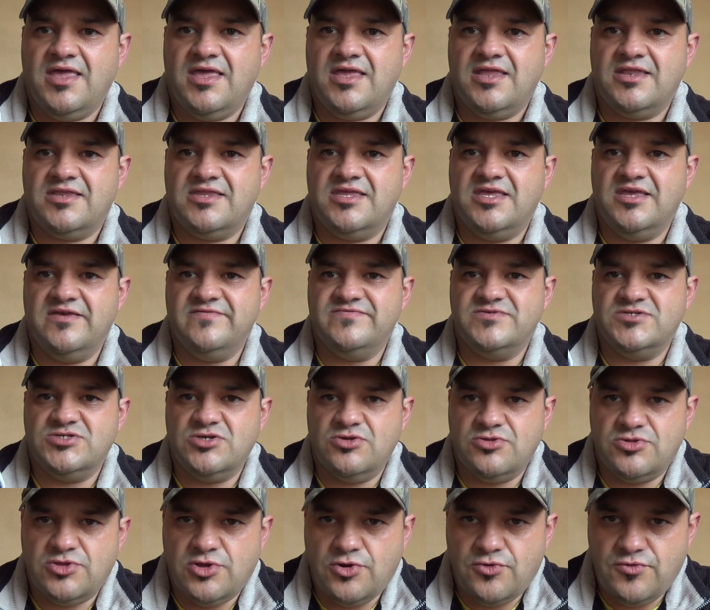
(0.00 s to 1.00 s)
it gives
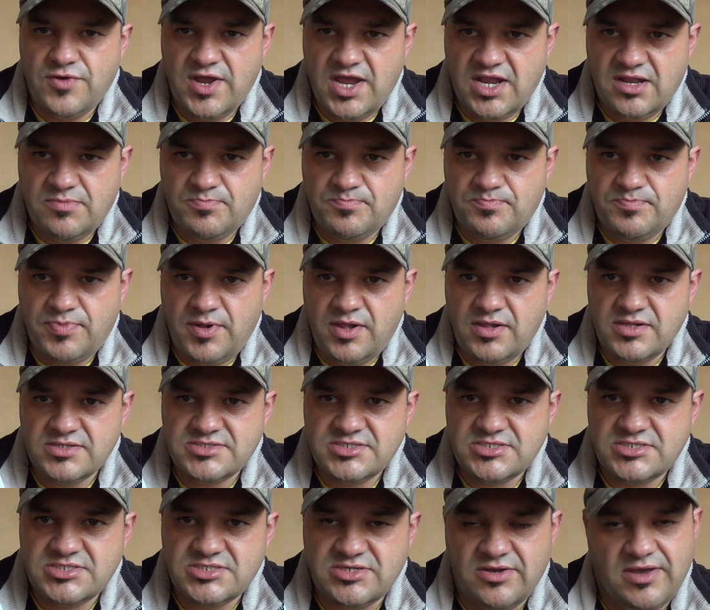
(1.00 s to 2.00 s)
you the red pulse.
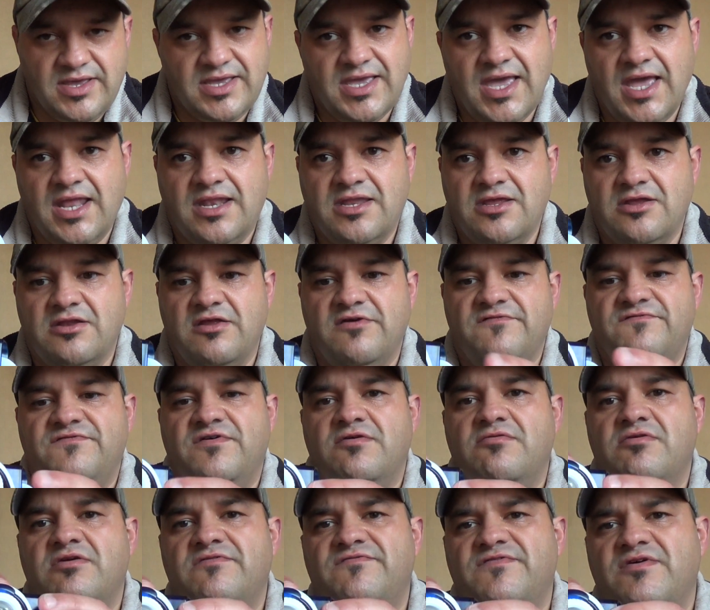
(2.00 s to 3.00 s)
So again, you know,
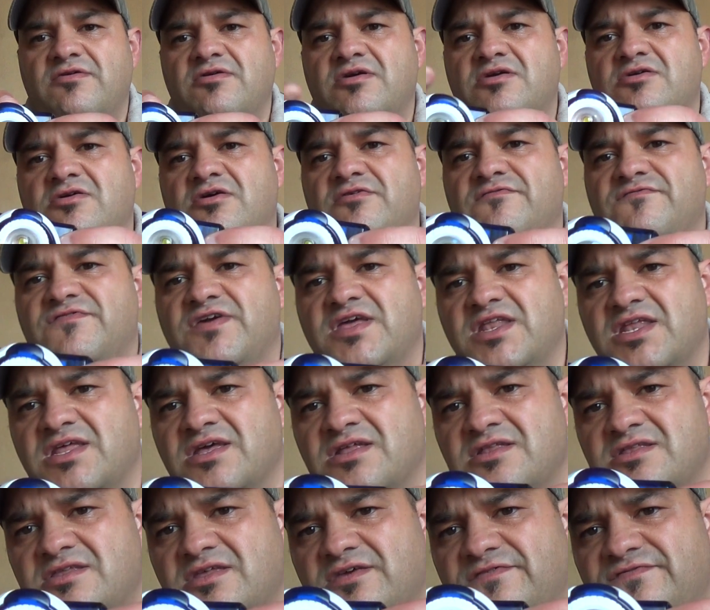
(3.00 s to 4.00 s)
very, very
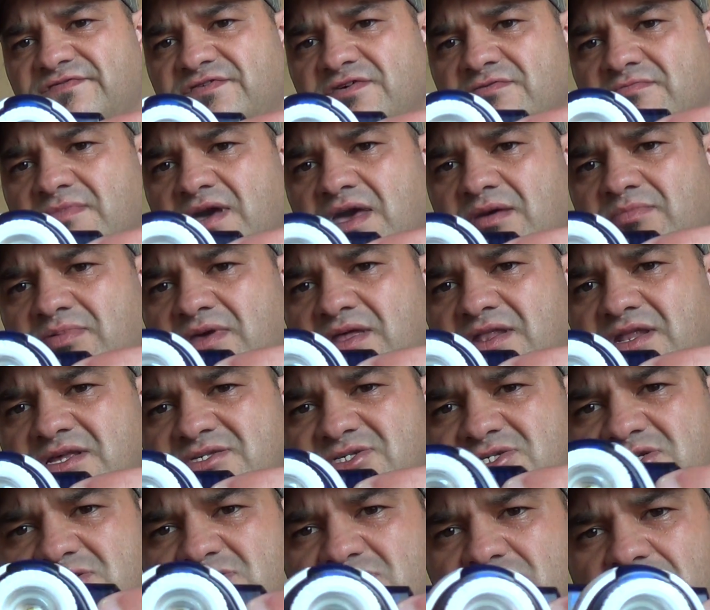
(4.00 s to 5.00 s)
convenient if you may be in a
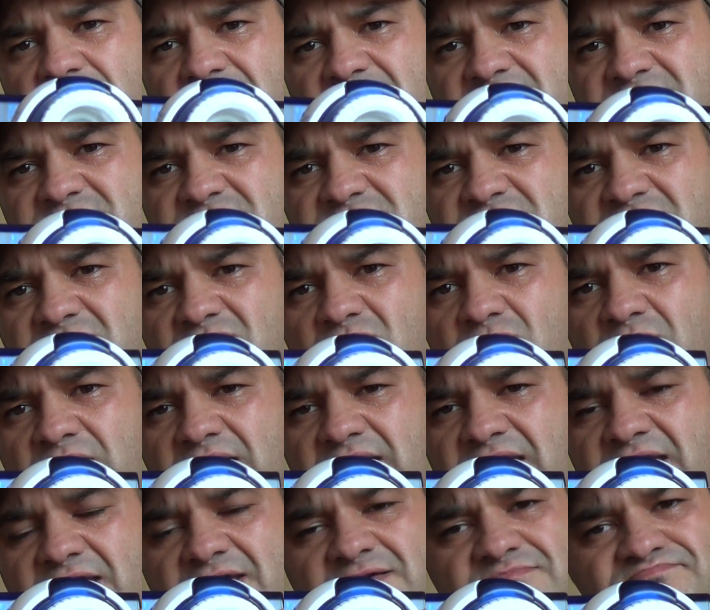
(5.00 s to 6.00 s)
situation
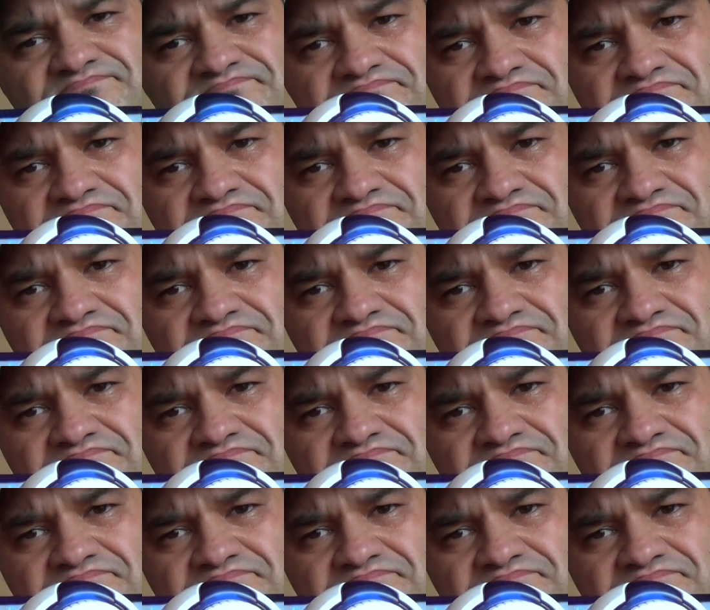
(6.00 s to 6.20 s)
where